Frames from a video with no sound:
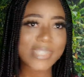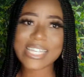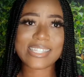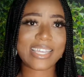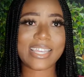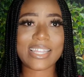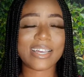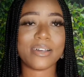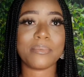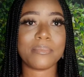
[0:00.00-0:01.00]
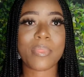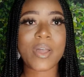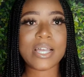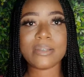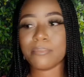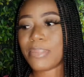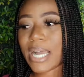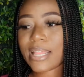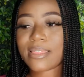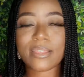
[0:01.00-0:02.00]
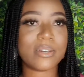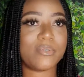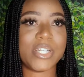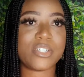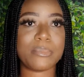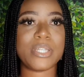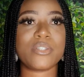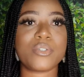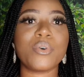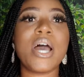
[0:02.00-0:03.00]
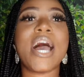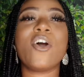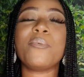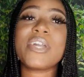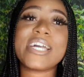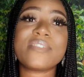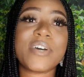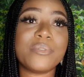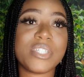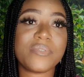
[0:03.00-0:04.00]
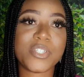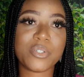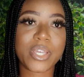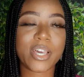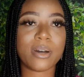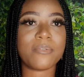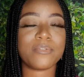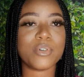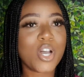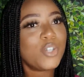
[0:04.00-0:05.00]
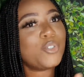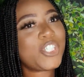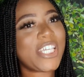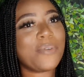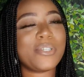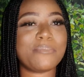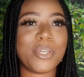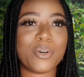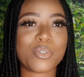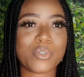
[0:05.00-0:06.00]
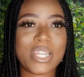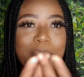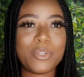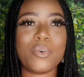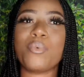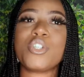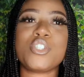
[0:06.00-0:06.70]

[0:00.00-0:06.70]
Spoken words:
skin bath regimen. So I hope you guys found this video helpful. Do share with me also. Let me know what